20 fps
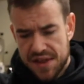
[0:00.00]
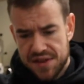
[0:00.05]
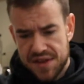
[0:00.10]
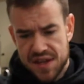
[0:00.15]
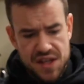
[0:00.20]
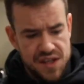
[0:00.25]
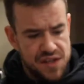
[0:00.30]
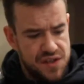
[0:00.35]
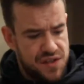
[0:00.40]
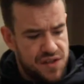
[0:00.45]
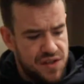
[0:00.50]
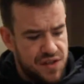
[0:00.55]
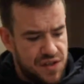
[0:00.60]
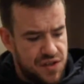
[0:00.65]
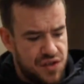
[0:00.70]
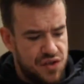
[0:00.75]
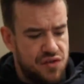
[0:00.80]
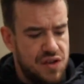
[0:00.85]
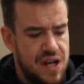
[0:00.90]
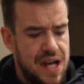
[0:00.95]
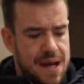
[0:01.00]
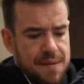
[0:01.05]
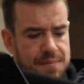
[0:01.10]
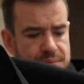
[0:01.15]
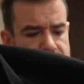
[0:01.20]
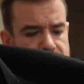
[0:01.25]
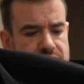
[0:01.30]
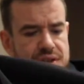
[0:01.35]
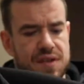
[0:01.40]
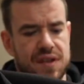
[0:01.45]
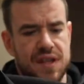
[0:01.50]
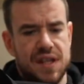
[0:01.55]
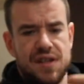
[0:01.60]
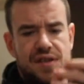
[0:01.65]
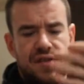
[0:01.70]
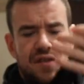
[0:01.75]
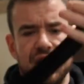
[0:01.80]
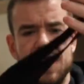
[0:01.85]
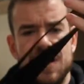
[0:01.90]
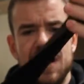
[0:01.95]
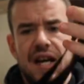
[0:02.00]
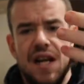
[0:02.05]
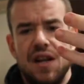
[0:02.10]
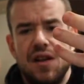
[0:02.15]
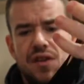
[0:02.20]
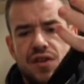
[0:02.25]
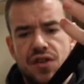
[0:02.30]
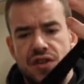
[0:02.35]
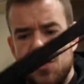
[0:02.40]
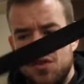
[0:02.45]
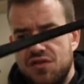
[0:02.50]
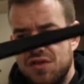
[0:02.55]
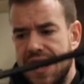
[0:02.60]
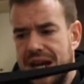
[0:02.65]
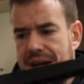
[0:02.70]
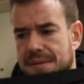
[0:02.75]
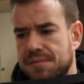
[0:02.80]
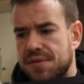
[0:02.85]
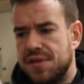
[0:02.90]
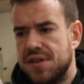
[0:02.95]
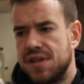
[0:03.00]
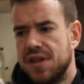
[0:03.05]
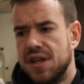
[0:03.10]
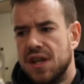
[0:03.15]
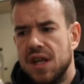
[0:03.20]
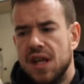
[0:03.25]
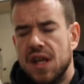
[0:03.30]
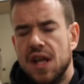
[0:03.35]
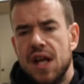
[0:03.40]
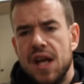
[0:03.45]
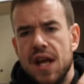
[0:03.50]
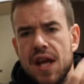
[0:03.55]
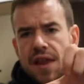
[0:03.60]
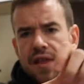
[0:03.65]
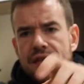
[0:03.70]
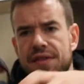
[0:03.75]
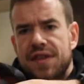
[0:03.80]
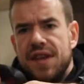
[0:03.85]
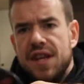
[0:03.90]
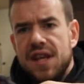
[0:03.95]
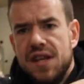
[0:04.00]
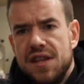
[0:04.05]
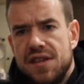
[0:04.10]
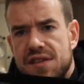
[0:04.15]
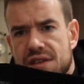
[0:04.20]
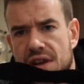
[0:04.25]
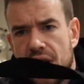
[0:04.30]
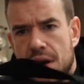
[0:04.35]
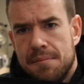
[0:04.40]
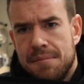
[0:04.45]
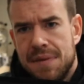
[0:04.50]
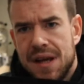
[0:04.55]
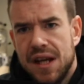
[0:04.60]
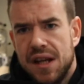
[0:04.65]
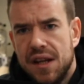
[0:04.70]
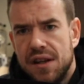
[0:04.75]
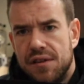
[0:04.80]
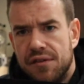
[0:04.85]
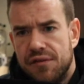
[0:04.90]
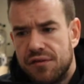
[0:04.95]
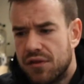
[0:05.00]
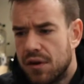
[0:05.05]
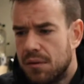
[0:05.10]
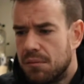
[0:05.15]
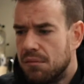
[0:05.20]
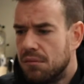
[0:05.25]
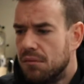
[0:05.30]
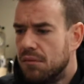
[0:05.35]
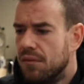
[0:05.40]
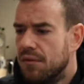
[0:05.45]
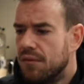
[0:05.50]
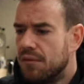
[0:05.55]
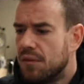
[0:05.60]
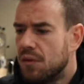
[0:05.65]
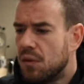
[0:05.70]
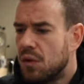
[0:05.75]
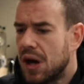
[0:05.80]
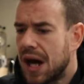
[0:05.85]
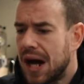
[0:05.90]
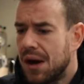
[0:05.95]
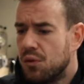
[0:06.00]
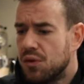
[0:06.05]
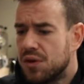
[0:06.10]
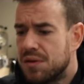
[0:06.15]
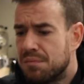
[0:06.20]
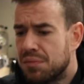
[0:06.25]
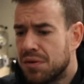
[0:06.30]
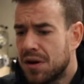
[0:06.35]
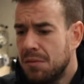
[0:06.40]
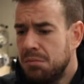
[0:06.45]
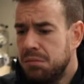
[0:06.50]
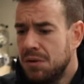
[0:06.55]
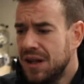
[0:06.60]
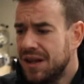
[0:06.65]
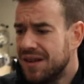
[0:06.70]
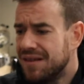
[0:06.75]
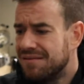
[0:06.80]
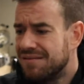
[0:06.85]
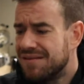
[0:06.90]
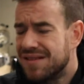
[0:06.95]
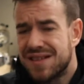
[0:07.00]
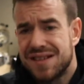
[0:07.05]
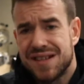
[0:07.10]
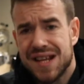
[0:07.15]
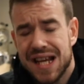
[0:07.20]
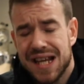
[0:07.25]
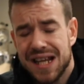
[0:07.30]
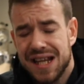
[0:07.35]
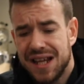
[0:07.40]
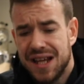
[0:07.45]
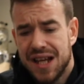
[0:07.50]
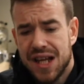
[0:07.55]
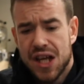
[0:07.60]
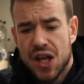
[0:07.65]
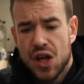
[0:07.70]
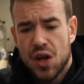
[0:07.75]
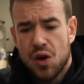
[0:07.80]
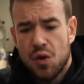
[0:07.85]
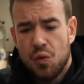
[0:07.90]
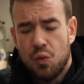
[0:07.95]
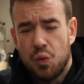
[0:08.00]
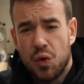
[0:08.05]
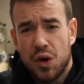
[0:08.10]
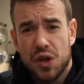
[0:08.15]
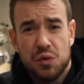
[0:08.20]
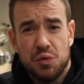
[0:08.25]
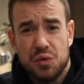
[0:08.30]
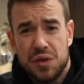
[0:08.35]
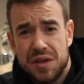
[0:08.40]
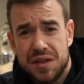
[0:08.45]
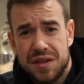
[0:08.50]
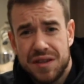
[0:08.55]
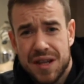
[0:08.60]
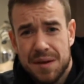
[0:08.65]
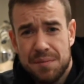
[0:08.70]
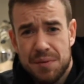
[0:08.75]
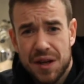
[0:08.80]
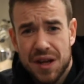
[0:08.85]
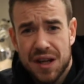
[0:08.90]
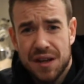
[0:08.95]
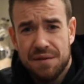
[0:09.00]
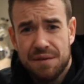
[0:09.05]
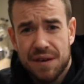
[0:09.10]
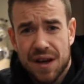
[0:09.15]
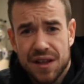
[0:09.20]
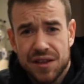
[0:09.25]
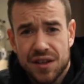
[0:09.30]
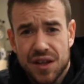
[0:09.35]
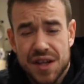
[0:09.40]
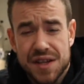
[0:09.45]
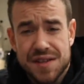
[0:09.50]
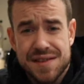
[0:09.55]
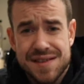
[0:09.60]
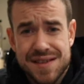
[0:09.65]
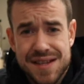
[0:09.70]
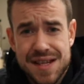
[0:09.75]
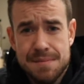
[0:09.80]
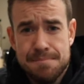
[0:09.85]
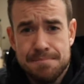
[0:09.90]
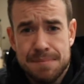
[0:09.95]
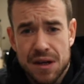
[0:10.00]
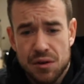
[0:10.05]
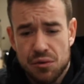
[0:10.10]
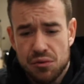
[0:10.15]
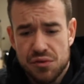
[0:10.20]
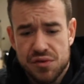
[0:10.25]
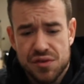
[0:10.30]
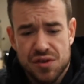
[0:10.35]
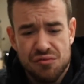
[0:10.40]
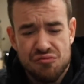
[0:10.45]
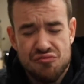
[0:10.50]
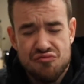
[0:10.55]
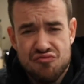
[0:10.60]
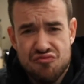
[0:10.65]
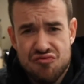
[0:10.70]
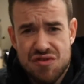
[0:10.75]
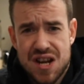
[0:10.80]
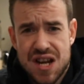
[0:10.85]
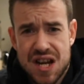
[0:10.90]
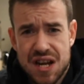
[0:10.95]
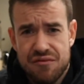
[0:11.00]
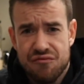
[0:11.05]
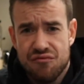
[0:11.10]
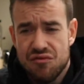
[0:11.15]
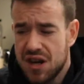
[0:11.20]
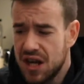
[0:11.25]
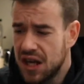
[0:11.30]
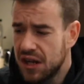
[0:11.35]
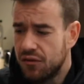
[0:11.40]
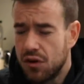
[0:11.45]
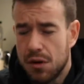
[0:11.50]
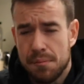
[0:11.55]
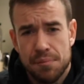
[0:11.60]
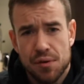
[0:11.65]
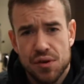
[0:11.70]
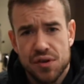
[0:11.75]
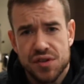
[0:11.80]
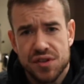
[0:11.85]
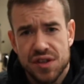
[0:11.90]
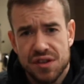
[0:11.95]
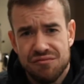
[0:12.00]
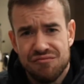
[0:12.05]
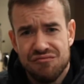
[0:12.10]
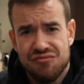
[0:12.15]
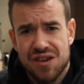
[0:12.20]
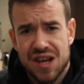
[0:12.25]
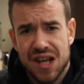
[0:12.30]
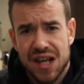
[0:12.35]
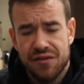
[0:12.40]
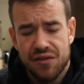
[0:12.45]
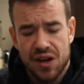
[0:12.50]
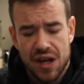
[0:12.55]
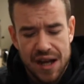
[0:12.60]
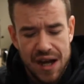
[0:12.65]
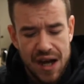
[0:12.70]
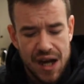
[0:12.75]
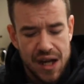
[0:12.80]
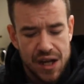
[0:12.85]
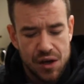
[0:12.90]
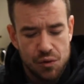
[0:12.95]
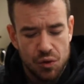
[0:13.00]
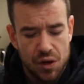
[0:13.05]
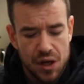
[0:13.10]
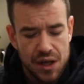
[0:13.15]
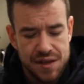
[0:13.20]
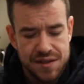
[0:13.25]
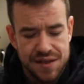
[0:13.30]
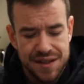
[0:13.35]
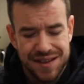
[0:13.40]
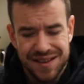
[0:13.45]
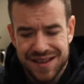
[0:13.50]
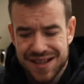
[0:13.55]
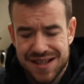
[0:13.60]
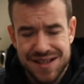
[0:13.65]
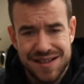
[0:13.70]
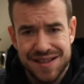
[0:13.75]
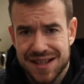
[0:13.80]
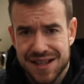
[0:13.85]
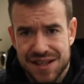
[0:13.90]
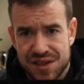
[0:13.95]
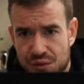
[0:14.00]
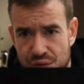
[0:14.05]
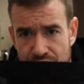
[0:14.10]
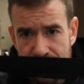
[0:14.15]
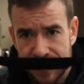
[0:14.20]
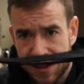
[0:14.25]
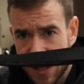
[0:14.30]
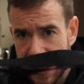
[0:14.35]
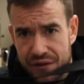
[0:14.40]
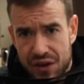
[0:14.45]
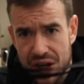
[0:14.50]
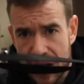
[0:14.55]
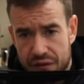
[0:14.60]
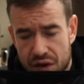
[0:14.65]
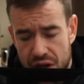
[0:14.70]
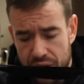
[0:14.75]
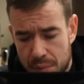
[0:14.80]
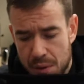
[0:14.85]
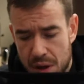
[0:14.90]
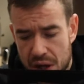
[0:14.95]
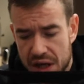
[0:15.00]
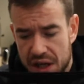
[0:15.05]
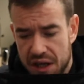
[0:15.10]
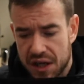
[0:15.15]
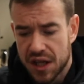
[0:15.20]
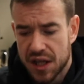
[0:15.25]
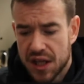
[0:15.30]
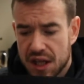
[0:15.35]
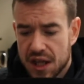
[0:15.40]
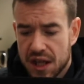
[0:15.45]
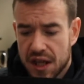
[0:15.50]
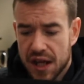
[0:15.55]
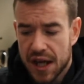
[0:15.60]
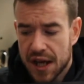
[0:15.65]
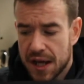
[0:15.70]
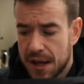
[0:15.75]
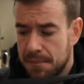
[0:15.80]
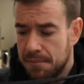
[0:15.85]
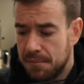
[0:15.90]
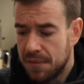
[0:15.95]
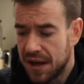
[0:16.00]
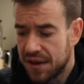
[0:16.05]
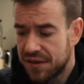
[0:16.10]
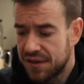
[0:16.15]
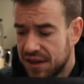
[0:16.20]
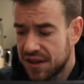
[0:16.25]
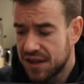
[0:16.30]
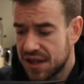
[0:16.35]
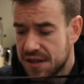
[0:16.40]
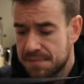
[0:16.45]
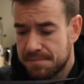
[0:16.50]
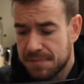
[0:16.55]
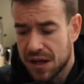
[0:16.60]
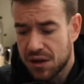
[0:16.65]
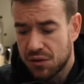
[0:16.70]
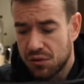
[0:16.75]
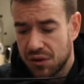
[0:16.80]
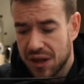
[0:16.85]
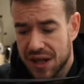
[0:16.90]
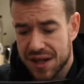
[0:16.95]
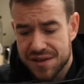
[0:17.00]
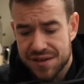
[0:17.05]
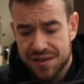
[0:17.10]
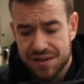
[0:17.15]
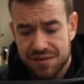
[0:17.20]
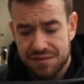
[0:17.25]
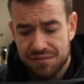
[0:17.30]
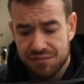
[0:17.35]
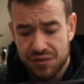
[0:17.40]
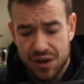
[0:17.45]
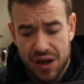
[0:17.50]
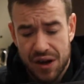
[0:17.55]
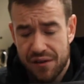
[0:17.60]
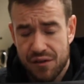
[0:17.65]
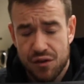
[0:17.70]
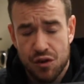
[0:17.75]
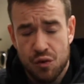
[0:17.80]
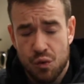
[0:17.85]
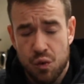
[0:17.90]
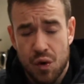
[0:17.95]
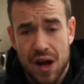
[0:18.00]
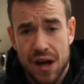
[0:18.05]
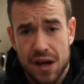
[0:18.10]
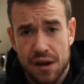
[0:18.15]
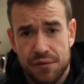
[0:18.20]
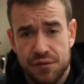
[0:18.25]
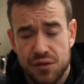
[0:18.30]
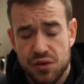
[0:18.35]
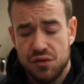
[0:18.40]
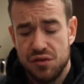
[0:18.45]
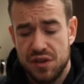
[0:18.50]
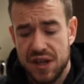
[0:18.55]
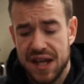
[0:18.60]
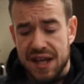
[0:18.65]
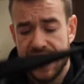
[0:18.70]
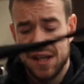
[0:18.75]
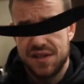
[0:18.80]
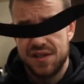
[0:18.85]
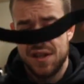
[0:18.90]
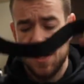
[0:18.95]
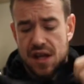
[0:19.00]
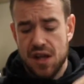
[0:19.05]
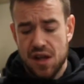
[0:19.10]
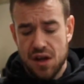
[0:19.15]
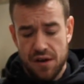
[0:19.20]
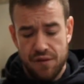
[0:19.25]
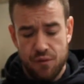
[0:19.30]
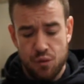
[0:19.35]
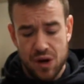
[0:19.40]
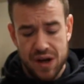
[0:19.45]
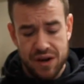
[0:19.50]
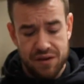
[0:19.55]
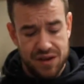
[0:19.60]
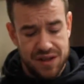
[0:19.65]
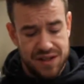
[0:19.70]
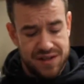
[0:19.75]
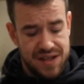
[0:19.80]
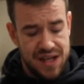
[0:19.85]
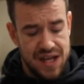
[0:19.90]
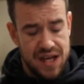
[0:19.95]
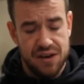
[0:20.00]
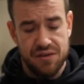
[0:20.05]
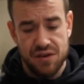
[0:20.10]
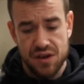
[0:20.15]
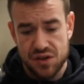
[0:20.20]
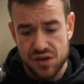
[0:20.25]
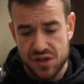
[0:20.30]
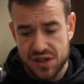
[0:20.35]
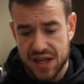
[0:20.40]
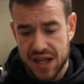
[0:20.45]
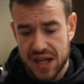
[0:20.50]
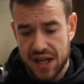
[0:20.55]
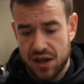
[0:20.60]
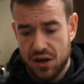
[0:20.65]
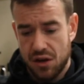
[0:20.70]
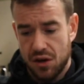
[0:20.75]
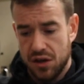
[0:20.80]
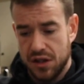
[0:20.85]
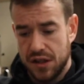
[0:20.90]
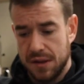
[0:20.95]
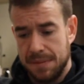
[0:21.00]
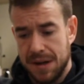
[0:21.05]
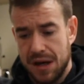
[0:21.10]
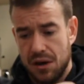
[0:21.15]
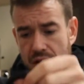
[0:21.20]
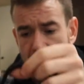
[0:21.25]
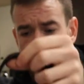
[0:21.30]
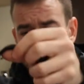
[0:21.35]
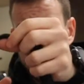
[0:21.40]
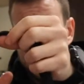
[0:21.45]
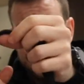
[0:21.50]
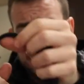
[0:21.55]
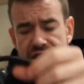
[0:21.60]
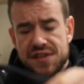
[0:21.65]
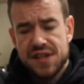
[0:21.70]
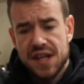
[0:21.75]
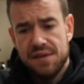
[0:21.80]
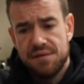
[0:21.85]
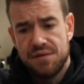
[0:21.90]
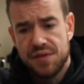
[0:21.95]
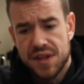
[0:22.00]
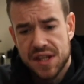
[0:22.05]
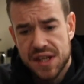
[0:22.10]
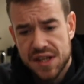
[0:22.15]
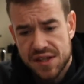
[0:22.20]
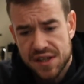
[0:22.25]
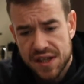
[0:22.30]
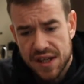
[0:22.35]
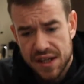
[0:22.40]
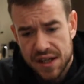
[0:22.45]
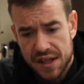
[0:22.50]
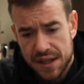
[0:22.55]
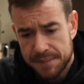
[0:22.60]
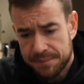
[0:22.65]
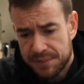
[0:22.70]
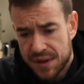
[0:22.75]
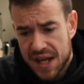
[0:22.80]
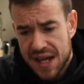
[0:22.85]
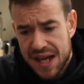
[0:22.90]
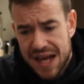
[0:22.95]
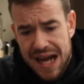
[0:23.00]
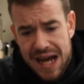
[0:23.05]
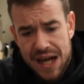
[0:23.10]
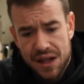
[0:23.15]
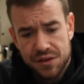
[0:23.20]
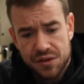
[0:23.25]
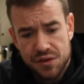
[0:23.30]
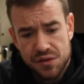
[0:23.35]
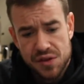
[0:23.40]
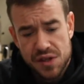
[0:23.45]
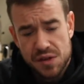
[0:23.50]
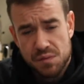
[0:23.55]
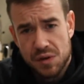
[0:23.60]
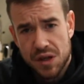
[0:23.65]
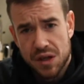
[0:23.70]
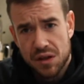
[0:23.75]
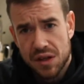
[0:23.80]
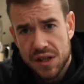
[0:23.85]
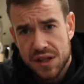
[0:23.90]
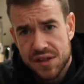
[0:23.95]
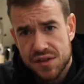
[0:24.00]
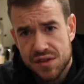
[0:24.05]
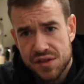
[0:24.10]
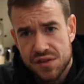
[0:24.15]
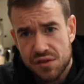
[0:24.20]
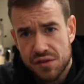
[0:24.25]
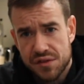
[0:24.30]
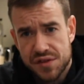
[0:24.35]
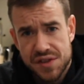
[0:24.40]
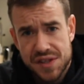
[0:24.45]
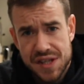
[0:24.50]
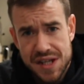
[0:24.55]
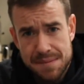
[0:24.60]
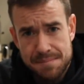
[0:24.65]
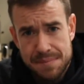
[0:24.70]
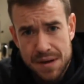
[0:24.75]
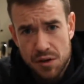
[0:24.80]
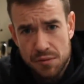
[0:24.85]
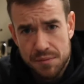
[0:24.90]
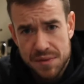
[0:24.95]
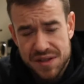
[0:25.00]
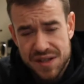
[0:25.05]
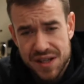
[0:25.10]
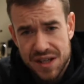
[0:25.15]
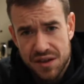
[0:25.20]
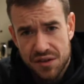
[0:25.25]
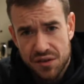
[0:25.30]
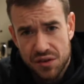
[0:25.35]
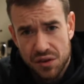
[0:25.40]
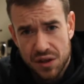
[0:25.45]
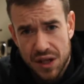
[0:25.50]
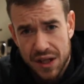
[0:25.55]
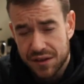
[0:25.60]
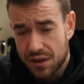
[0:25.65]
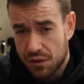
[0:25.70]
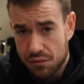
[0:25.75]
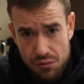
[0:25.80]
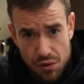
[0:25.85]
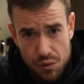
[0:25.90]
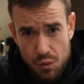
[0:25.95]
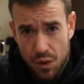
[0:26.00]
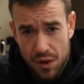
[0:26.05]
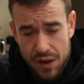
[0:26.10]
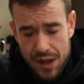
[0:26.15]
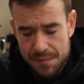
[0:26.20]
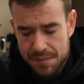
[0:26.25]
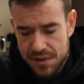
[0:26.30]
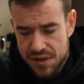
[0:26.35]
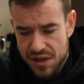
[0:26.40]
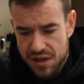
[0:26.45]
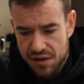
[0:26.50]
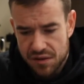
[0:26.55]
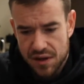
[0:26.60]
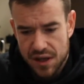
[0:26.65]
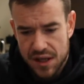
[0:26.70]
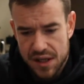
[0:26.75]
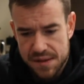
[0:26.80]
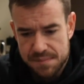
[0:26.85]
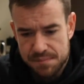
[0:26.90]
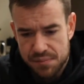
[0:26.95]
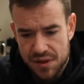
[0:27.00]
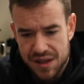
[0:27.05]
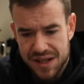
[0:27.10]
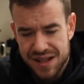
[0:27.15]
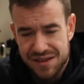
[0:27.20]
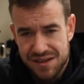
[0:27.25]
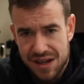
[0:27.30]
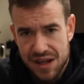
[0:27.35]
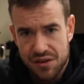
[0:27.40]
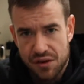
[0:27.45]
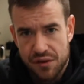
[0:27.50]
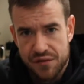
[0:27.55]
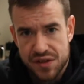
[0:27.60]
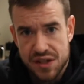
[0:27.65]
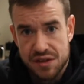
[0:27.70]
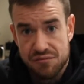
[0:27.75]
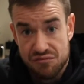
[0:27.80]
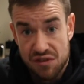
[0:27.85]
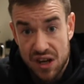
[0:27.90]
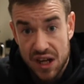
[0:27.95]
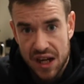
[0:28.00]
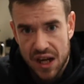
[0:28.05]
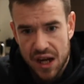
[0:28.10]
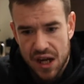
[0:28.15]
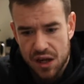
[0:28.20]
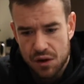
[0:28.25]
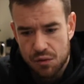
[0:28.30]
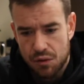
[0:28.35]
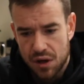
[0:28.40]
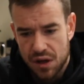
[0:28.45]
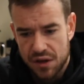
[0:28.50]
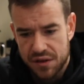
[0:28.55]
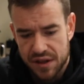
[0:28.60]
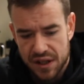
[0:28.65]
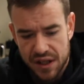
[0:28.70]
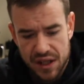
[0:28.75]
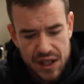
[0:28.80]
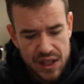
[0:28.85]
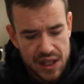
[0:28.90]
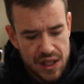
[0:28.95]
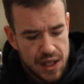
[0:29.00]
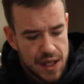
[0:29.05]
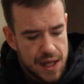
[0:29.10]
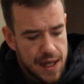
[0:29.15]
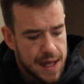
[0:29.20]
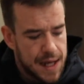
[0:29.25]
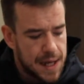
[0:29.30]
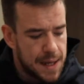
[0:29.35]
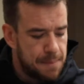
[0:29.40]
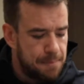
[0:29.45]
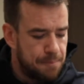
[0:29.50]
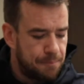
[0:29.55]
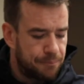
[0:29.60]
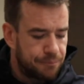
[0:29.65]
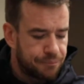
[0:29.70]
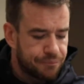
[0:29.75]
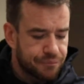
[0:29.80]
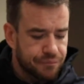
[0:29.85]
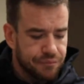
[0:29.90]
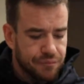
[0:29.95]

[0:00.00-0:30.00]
These straps, these sort of nylon straps, these are made from, I would probably say, what you would typically find on a seat belt. So really, really robust and really, really high quality. These things will never, never break. I think this bag will last quite a few years of wear and tear and just getting knocked about. The same for these kind of handles as well. It's a sort of seat belt material. I don't know what that material is, but it obviously really high quality. And